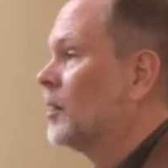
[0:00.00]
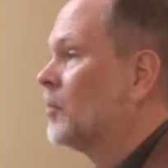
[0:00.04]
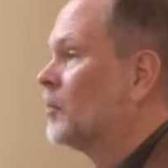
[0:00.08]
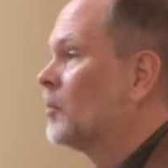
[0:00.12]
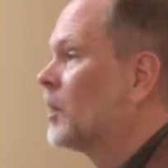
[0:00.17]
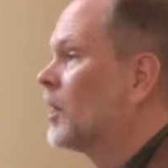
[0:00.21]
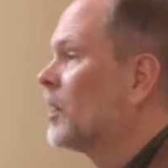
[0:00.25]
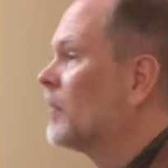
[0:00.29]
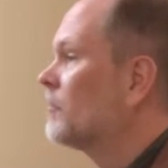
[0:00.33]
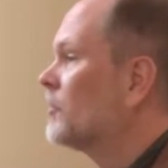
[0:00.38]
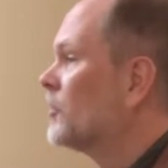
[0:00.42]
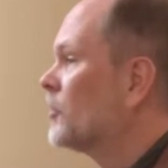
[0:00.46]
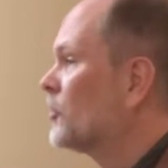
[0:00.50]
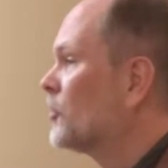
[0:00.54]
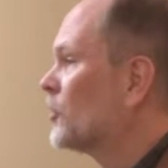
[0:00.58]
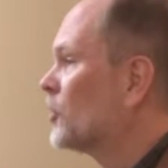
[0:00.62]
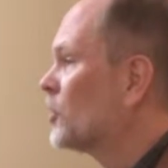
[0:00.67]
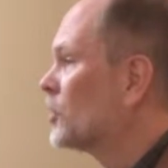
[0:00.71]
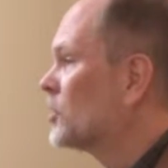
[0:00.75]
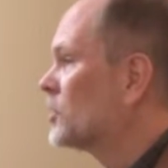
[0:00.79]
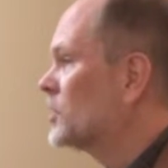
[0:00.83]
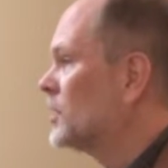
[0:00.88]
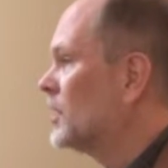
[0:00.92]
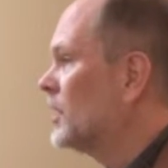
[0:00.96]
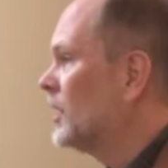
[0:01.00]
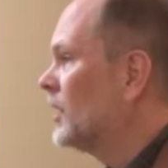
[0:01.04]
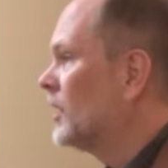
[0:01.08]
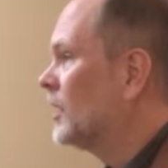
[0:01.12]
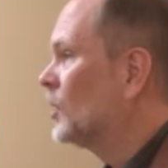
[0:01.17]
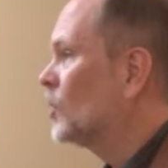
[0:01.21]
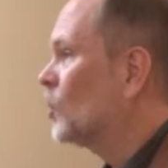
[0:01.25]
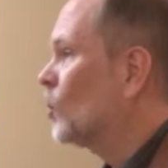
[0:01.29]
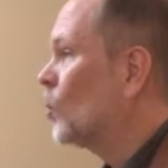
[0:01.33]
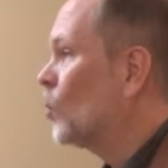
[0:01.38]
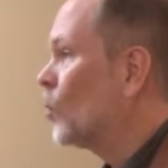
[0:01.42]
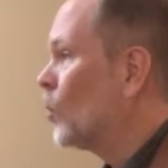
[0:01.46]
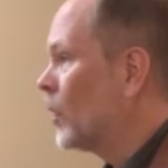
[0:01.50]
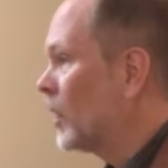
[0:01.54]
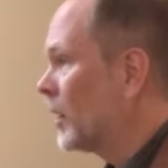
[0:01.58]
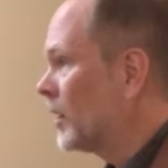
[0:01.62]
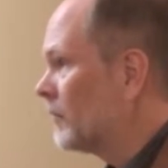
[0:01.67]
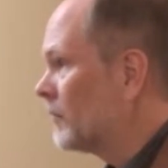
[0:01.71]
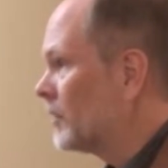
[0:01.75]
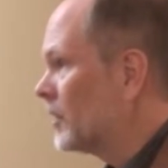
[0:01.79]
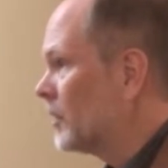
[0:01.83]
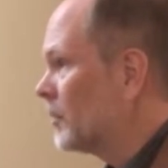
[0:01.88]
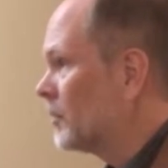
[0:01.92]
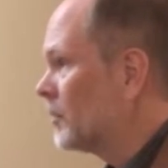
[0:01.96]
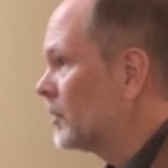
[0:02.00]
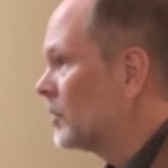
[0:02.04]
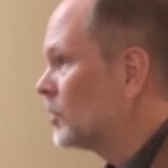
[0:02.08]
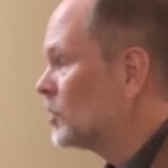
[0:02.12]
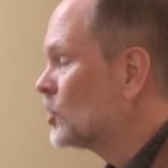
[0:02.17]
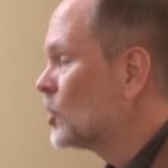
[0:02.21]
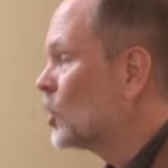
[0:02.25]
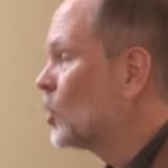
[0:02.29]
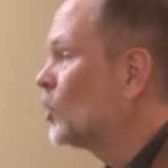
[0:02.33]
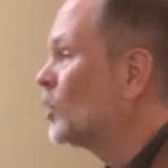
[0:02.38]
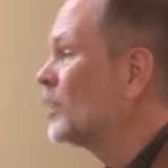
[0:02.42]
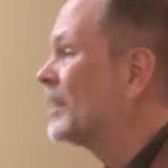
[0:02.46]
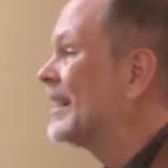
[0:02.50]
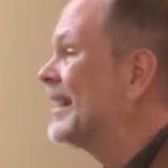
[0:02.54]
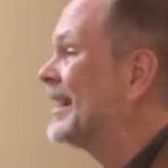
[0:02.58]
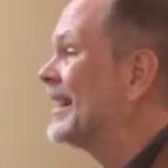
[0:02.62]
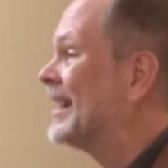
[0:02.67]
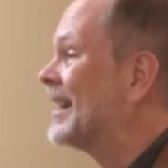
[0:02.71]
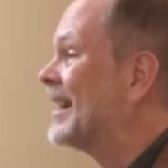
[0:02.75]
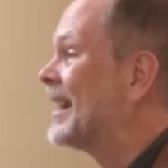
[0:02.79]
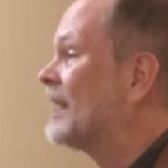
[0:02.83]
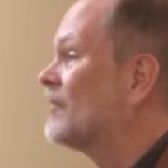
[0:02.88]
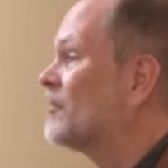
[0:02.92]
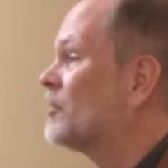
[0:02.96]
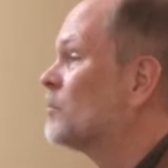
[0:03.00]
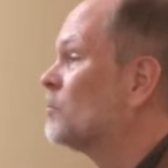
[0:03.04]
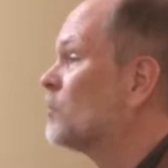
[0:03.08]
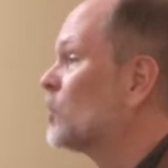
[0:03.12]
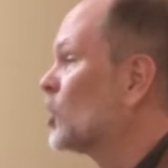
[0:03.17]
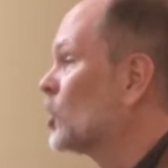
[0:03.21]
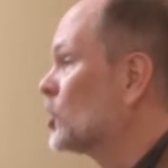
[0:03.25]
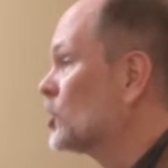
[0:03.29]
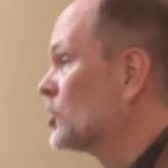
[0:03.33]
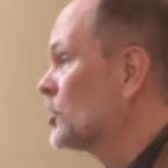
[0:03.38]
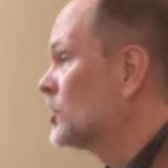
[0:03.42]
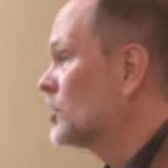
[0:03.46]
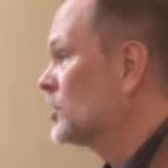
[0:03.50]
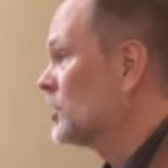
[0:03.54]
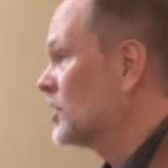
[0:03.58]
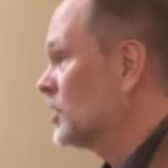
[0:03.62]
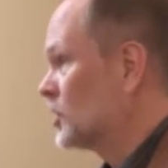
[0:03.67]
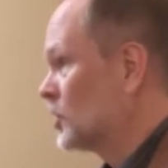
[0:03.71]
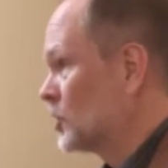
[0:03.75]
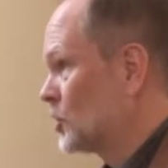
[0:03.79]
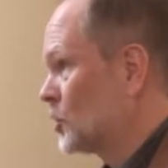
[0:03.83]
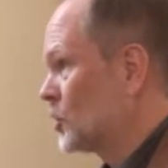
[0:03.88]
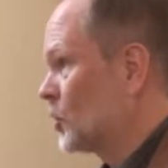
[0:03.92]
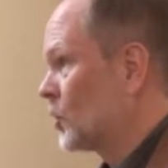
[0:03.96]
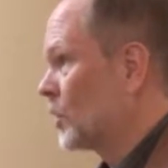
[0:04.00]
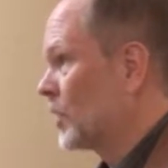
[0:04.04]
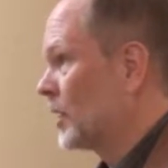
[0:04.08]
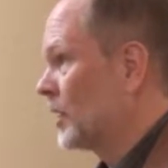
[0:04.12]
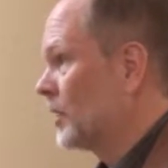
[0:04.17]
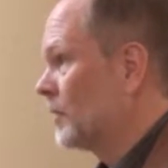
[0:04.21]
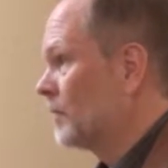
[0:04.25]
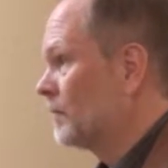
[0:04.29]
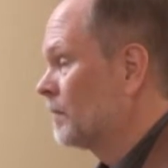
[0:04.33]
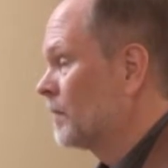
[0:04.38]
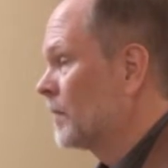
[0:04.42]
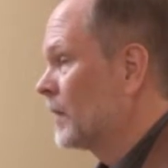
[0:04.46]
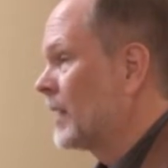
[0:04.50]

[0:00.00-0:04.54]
But of the 13, one of them told 11 persons his story.